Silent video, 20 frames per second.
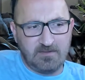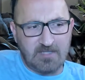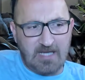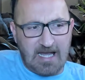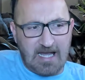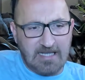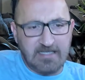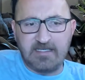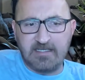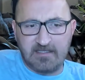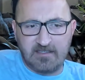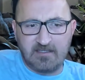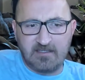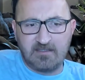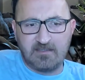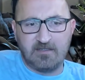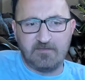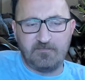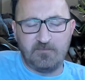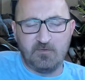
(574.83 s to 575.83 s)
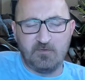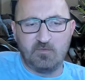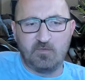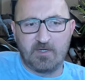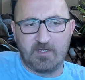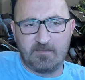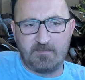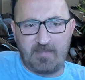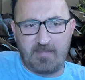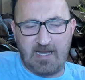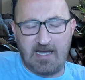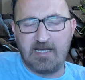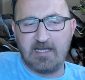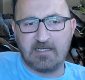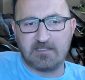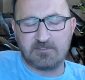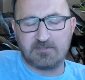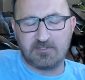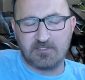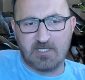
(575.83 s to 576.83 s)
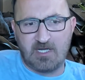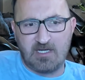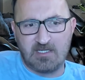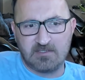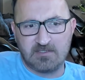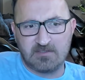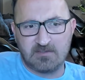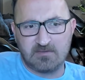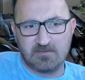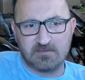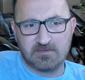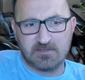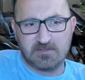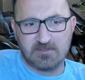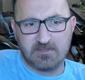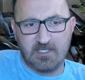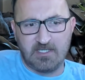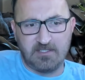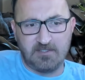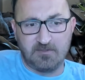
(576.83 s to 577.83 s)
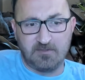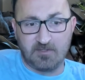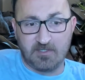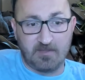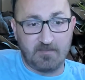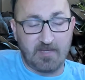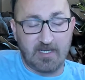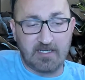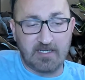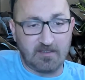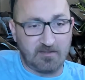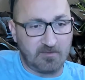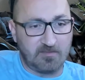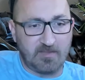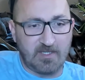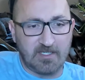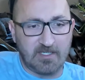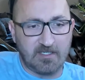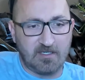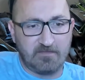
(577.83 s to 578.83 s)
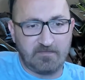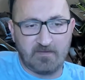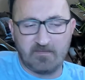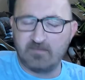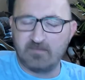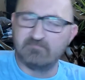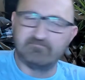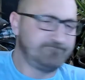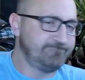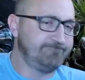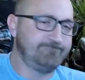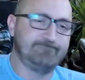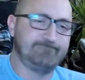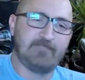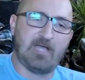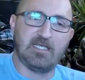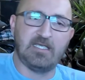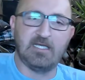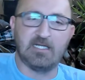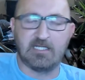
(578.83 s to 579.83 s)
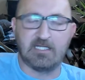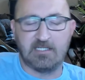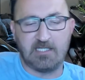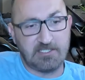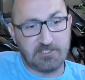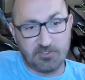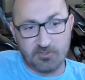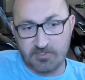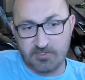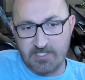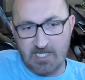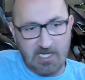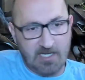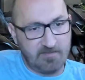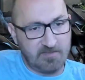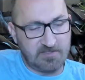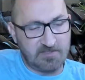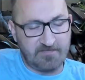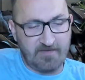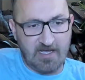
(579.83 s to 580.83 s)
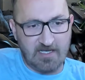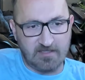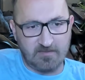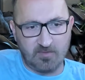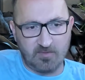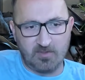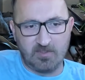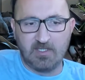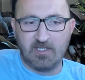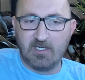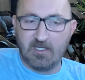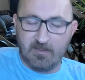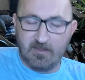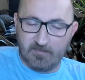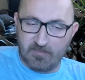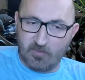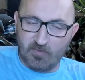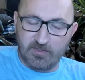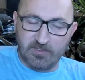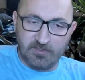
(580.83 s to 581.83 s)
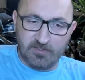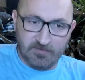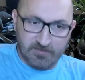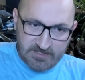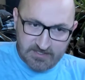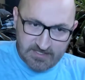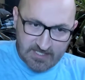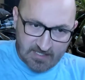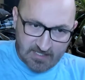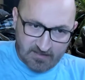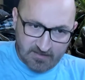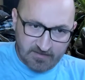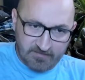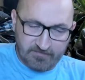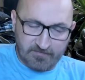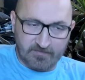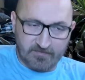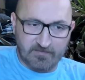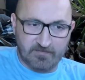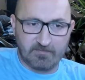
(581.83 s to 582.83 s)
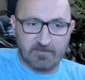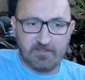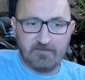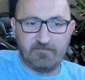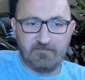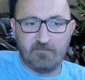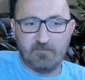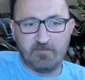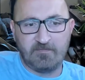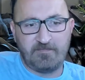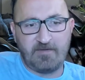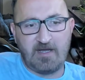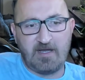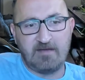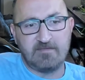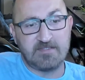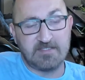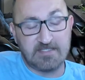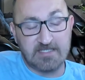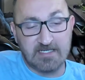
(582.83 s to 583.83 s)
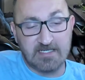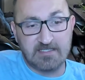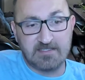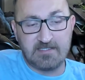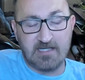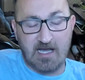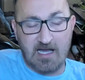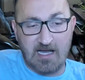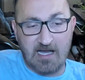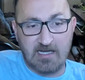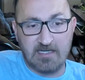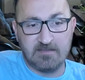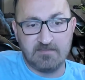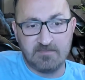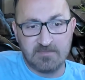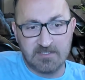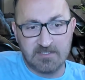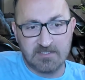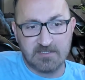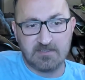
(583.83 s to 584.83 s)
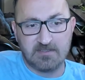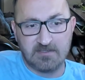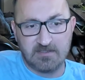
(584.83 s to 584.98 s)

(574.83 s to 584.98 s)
I get it if you want to buy extra consoles and you're going to make a little money off of it. I get it. That's your time. It's valuable. But when you're selling it for three, four, five, six times